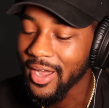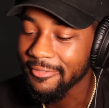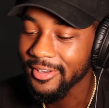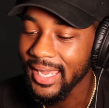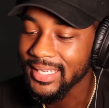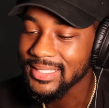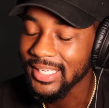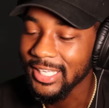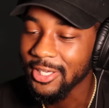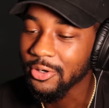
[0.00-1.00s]
I feel like it's a
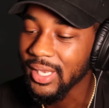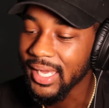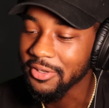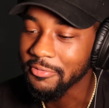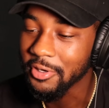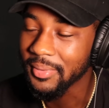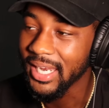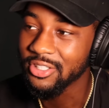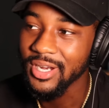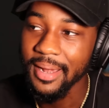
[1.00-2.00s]
little late. You feel me?
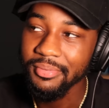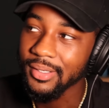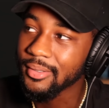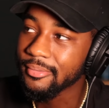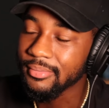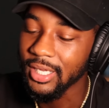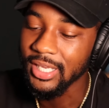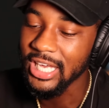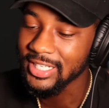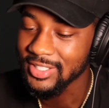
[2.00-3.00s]
They dropped the
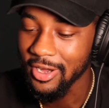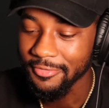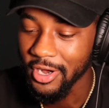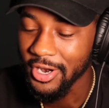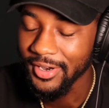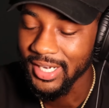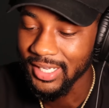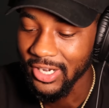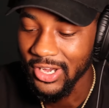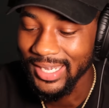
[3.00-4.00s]
deluxe off already
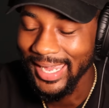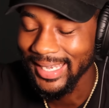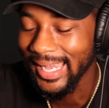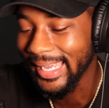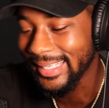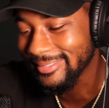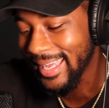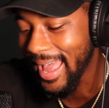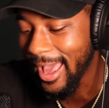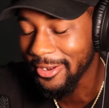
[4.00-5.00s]
and all that. Like
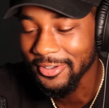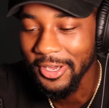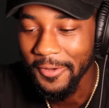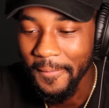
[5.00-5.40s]
I don't know.